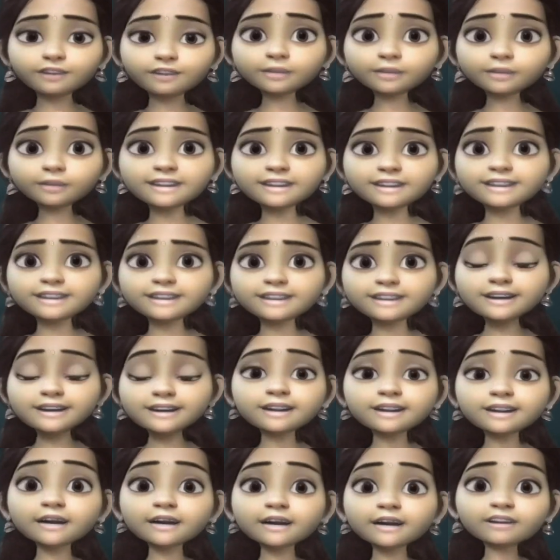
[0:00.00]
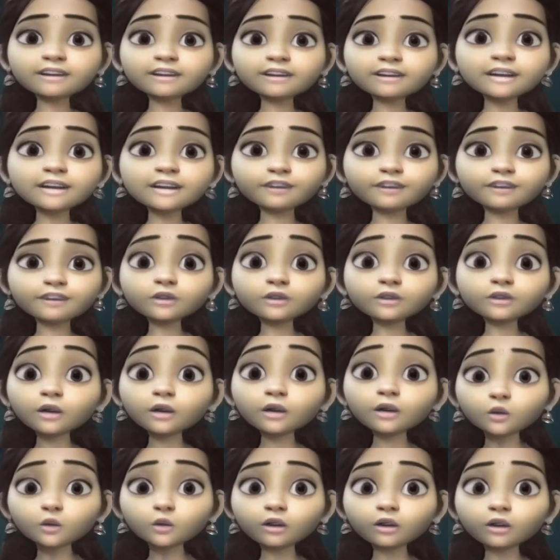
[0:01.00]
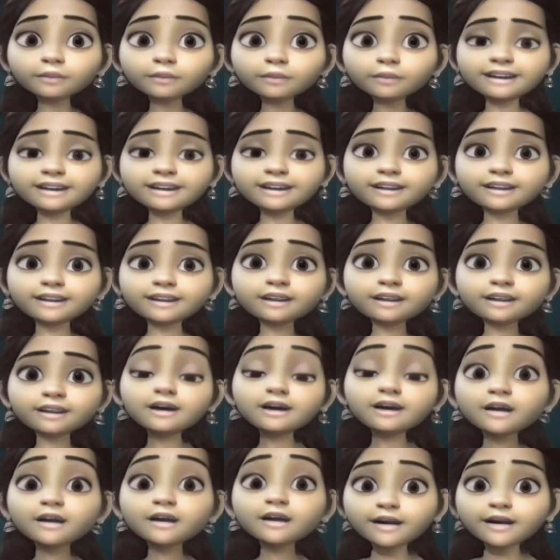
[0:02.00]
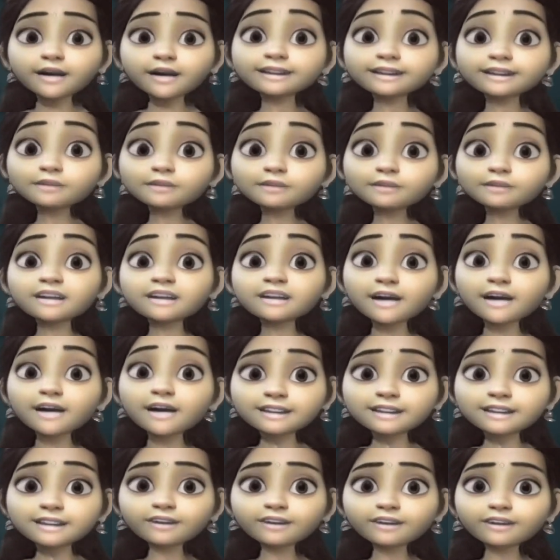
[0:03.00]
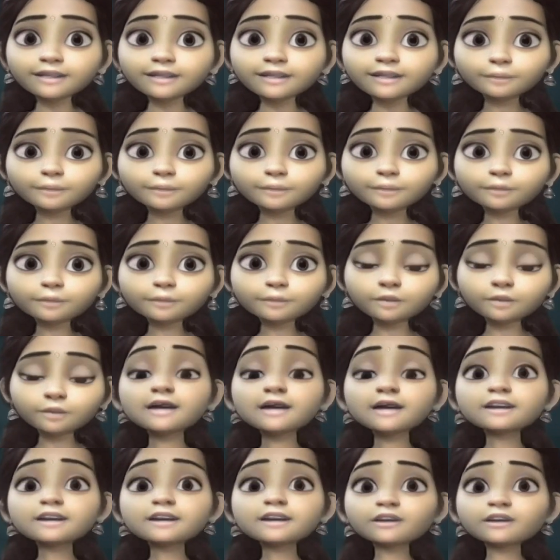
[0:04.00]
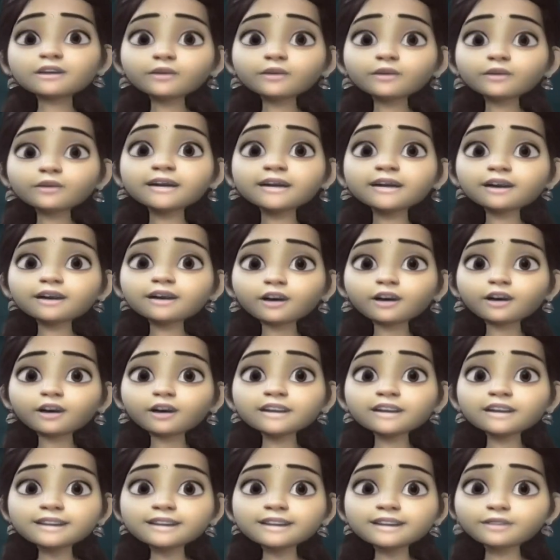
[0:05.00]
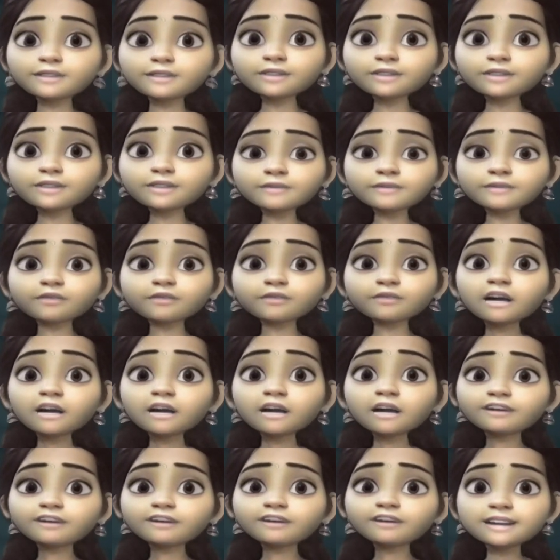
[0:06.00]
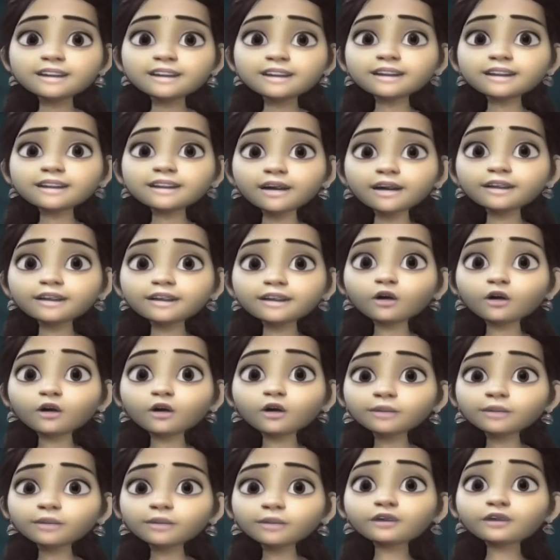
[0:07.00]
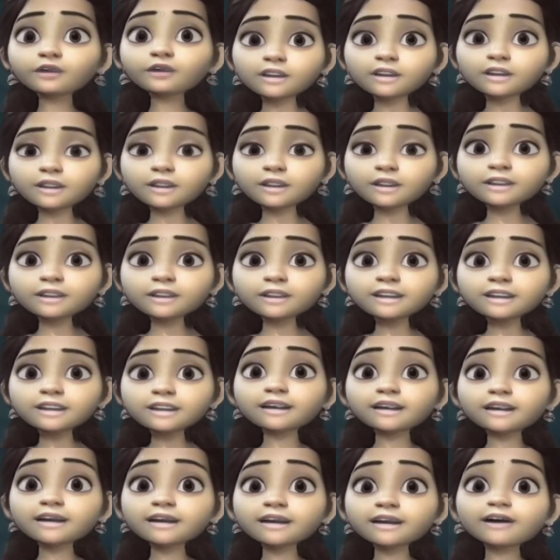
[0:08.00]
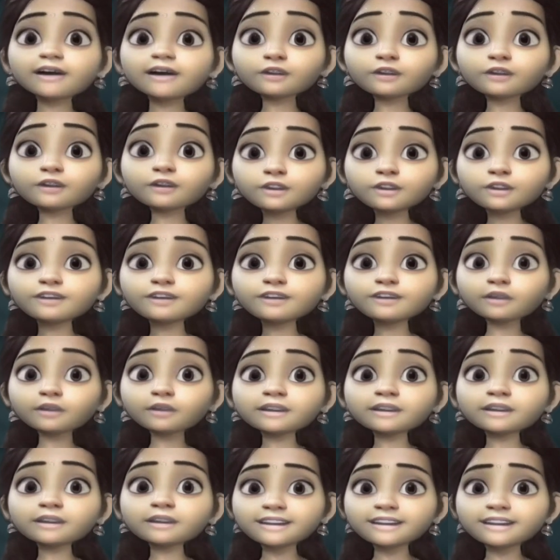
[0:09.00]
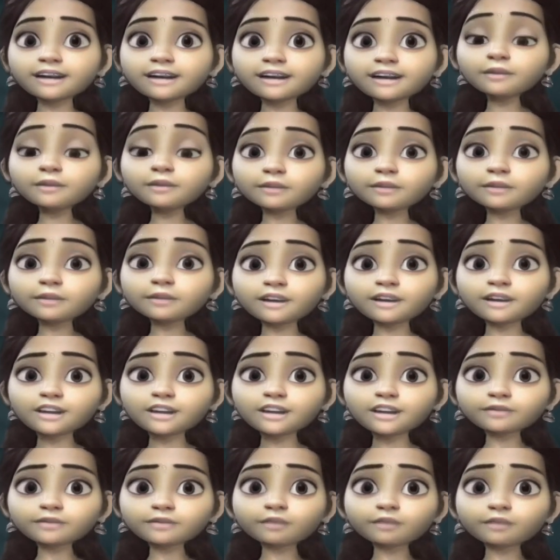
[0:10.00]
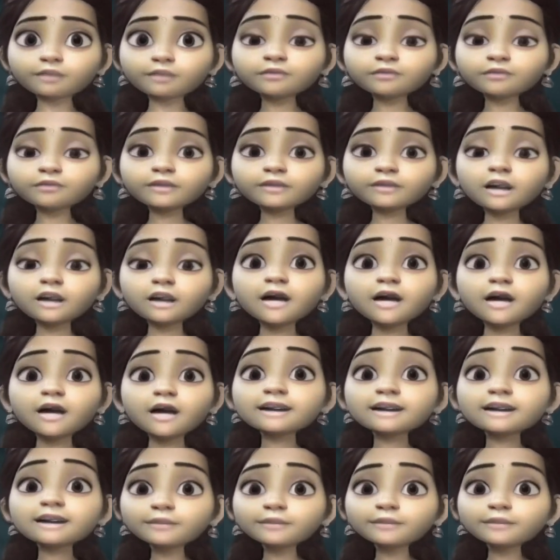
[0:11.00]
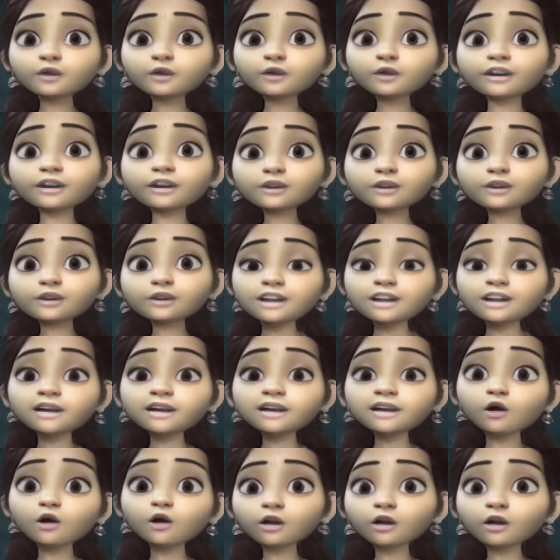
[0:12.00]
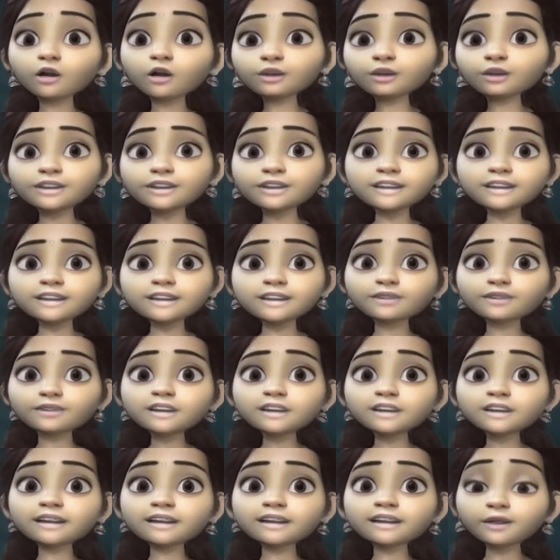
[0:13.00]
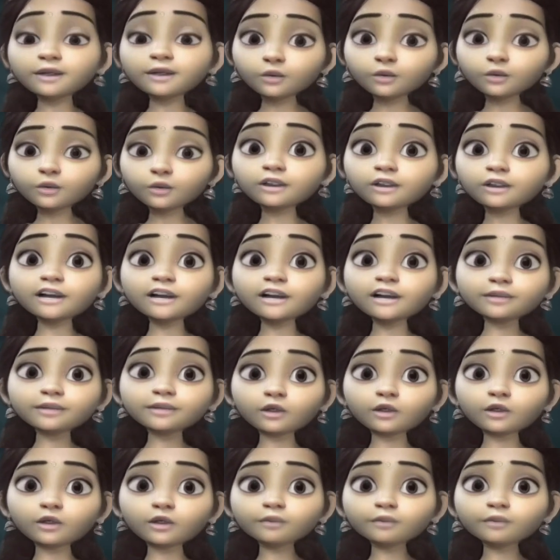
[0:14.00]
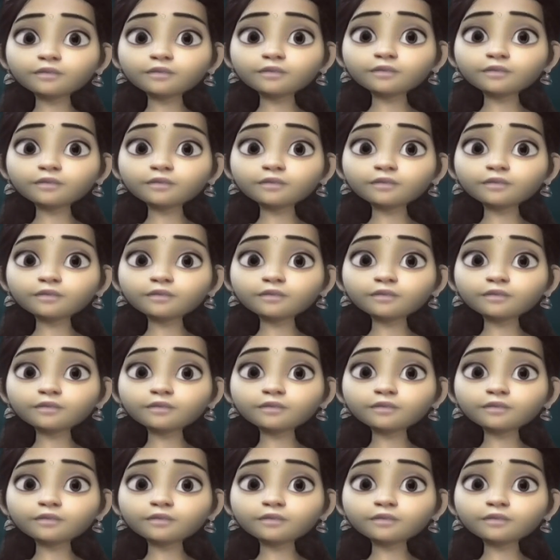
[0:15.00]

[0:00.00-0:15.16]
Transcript: from mistakes, I will give you the whole material and tips as well. So here are the resources. First, I'll talk about resources that I have used for my GRE preparation. And I am going to share all those resources in the Google Drive below.